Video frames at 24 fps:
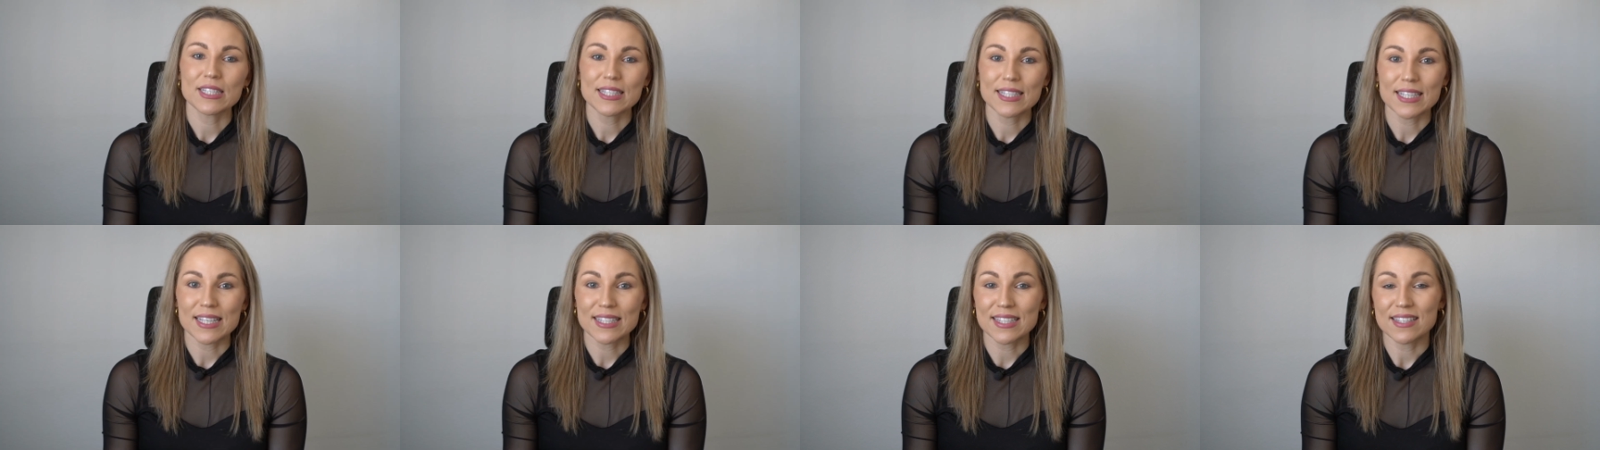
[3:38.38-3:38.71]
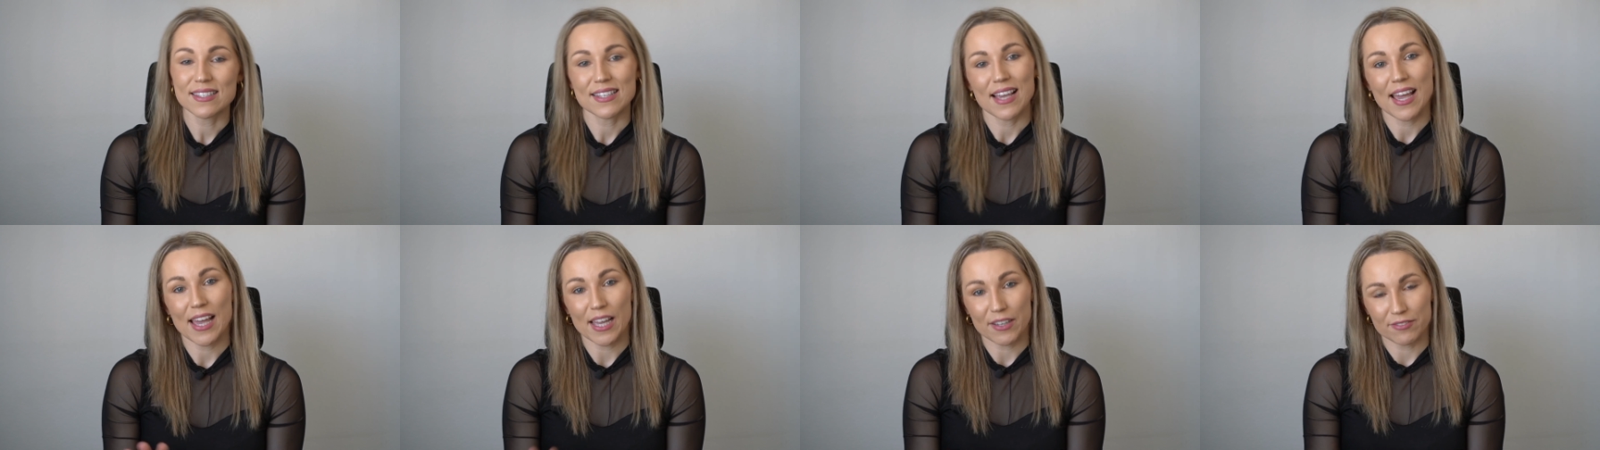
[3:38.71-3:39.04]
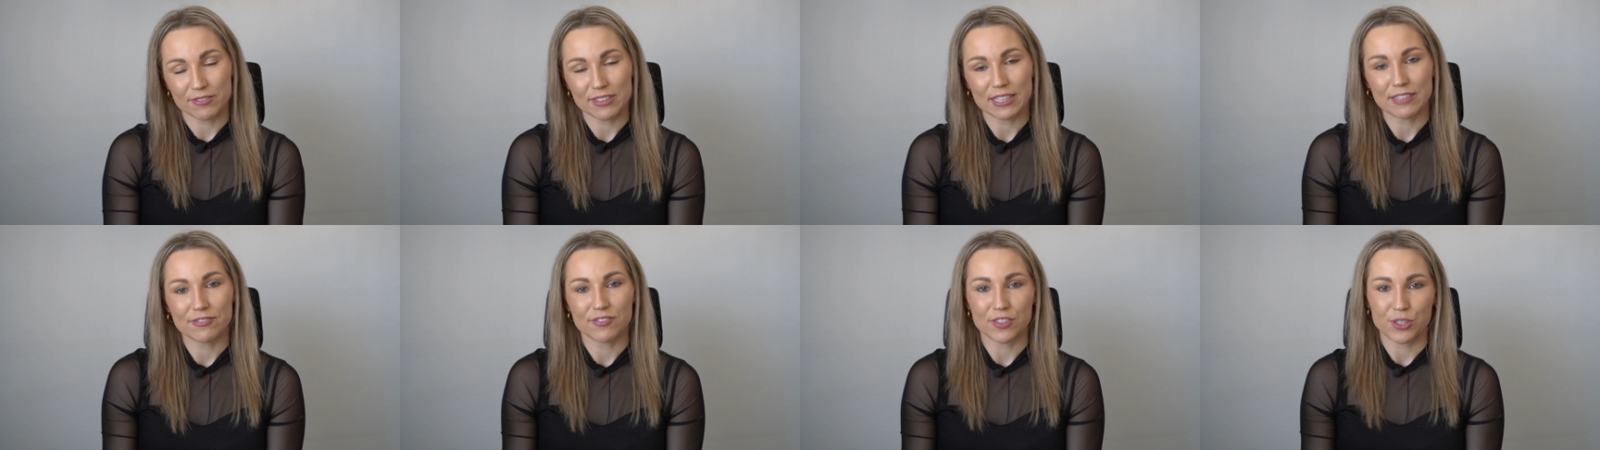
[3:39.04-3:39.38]
assesses
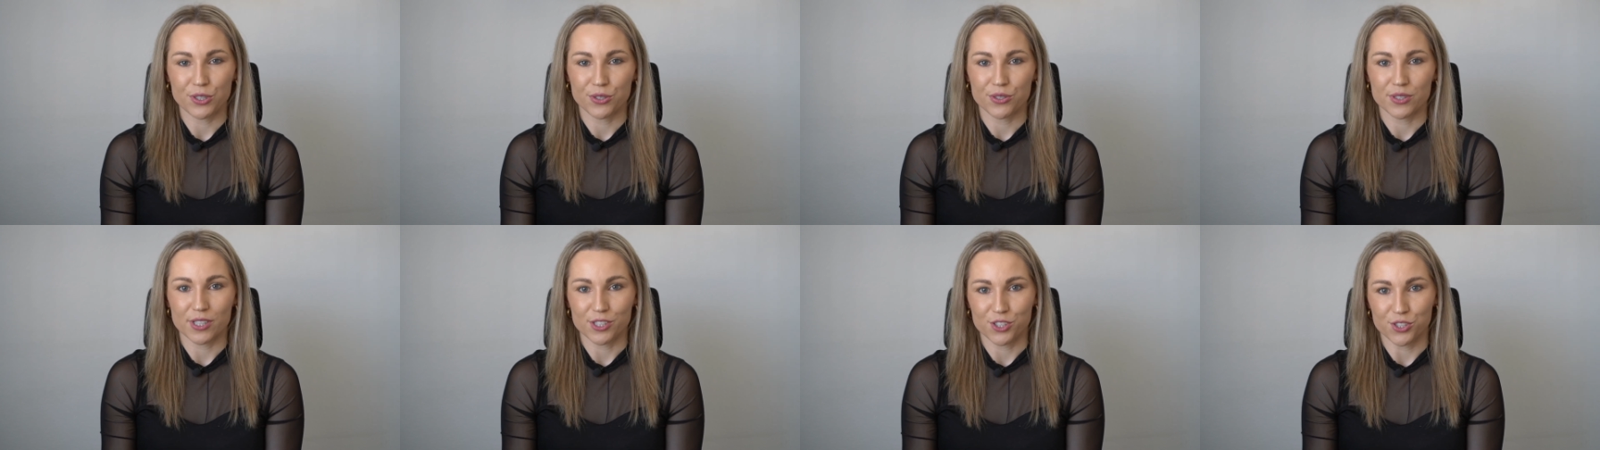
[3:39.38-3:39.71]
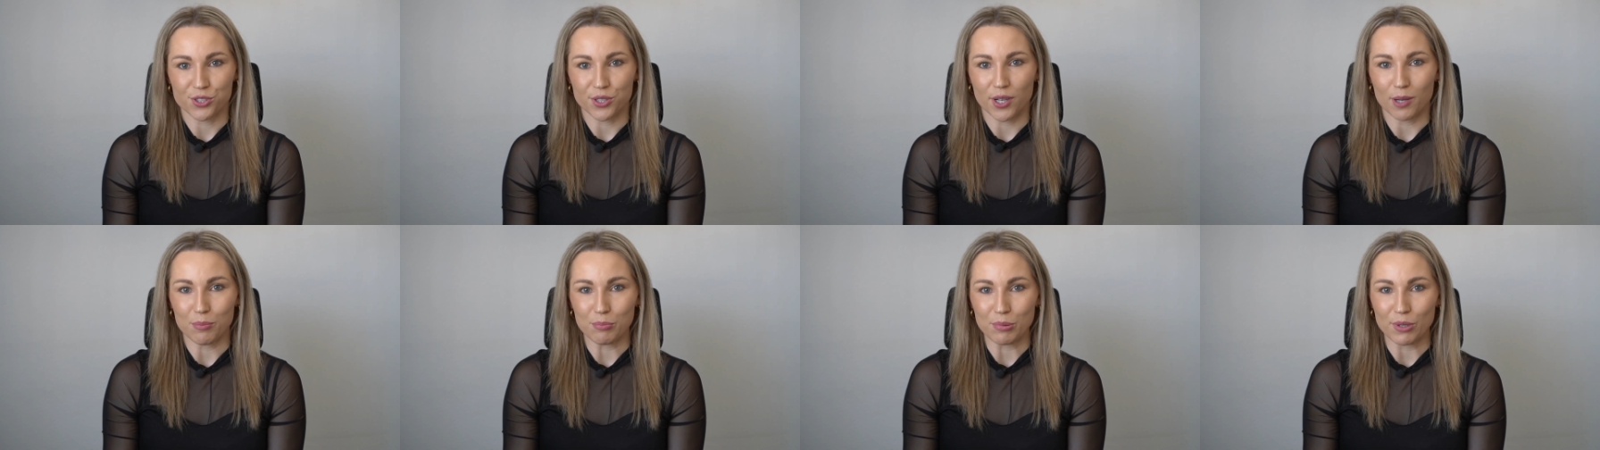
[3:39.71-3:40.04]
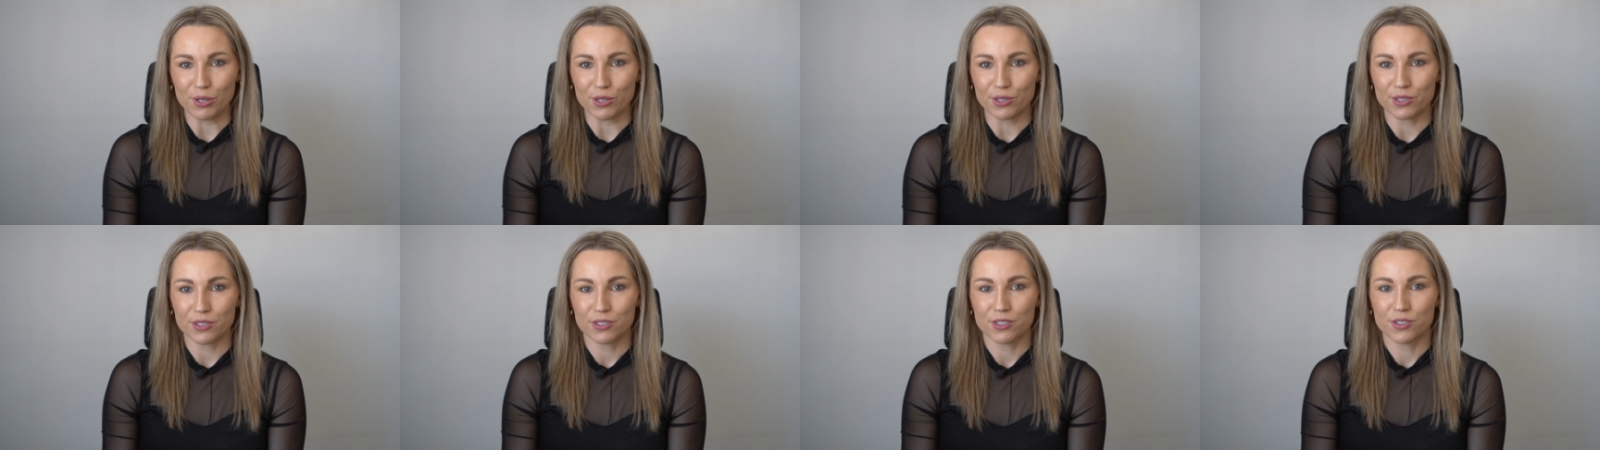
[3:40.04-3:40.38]
every video that you
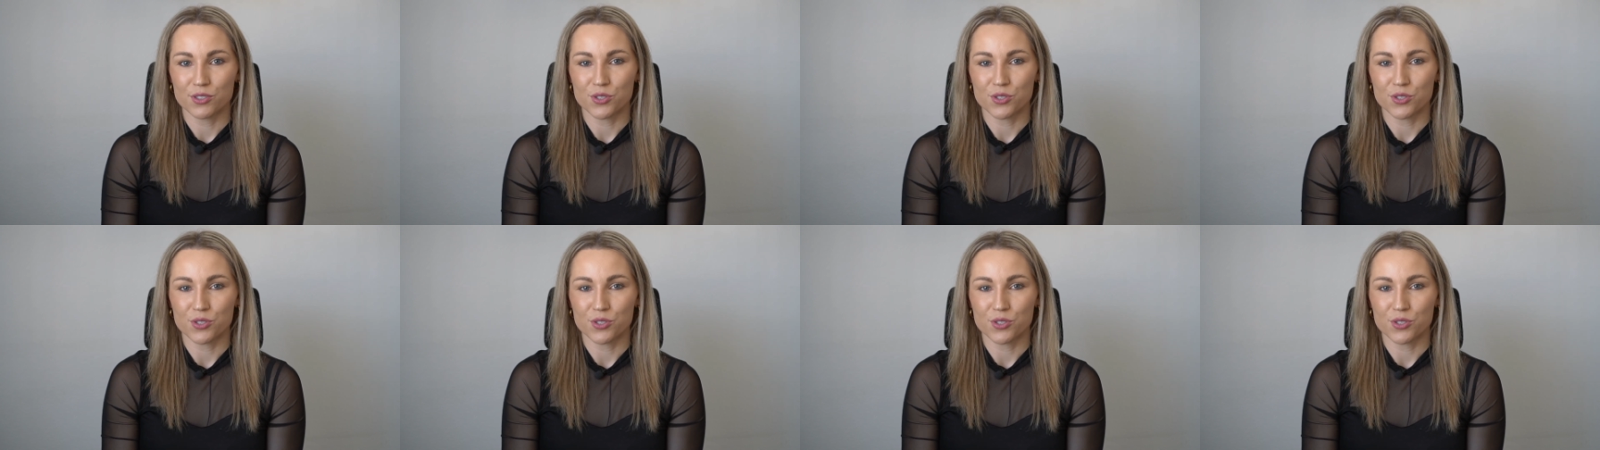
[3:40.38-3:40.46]
upload.